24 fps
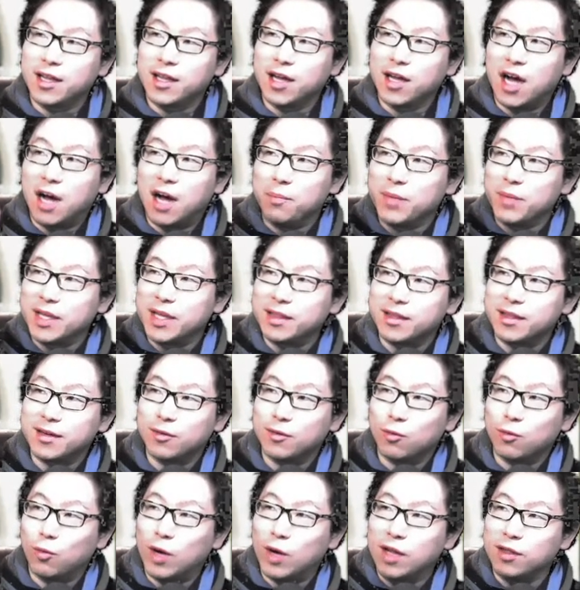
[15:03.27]
omit
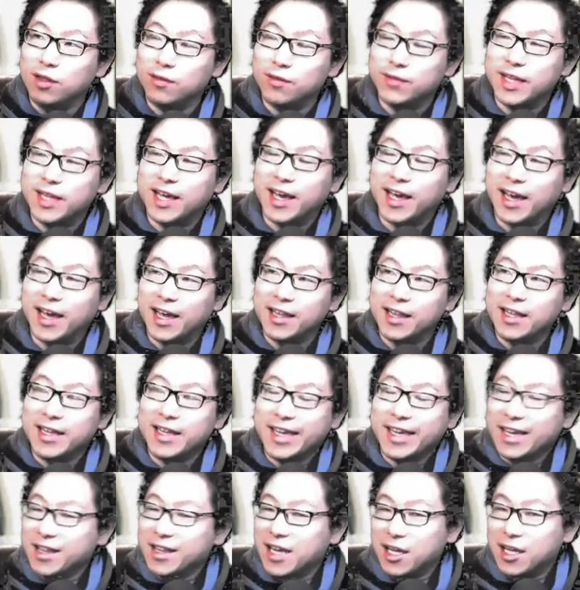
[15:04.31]
one of the hand, and I
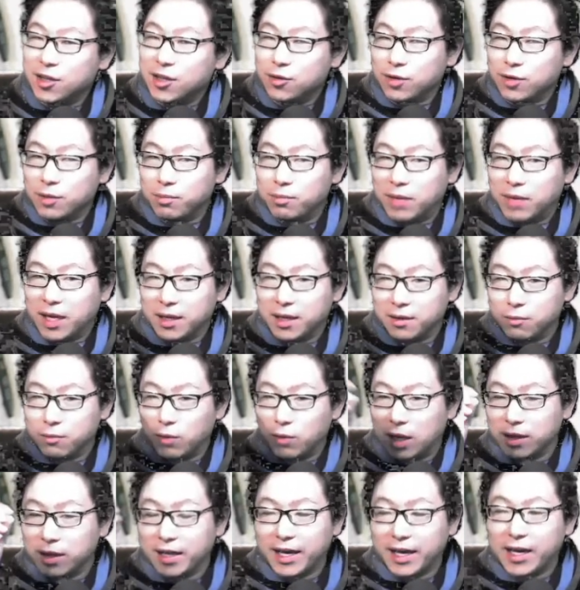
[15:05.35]
cannot do it by
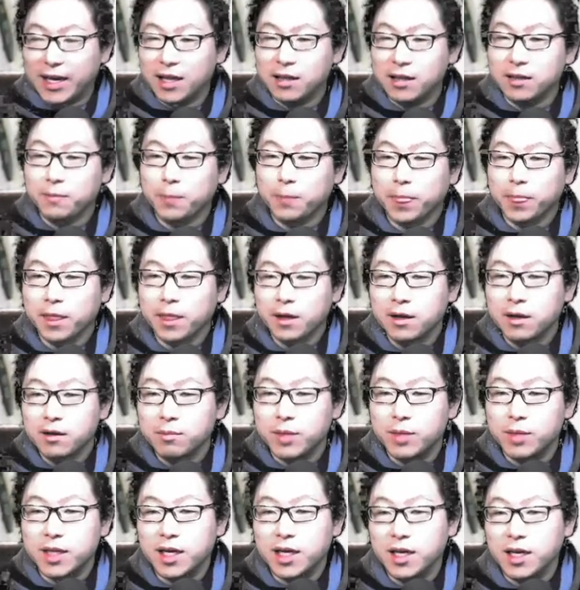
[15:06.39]
one hand,
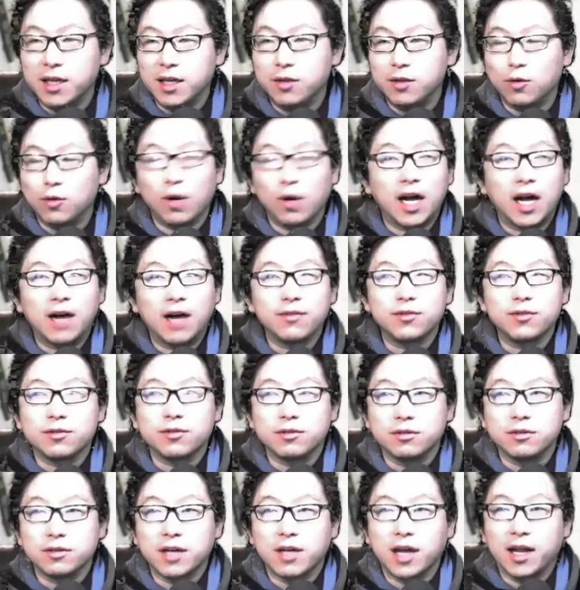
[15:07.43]
but I don't have to
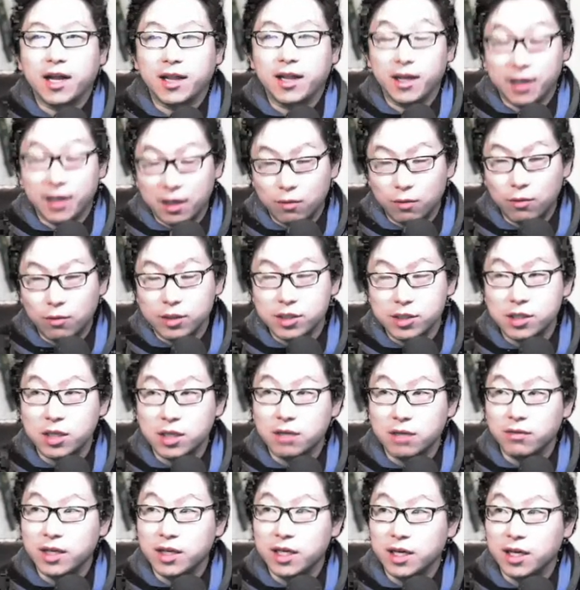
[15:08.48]
look at it. I can watch
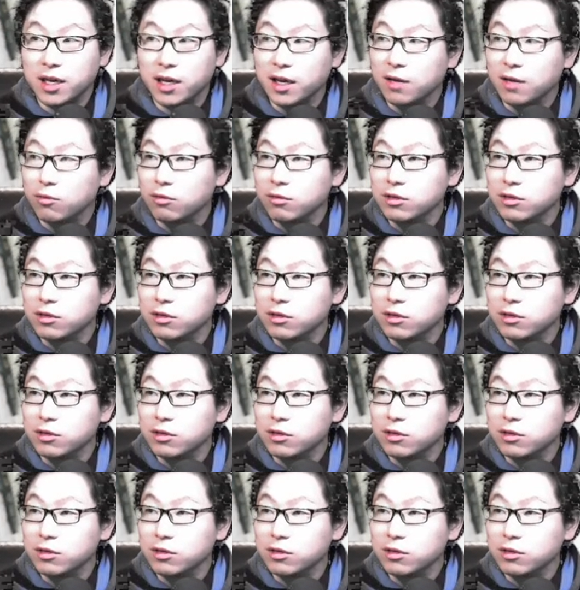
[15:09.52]
TV, I can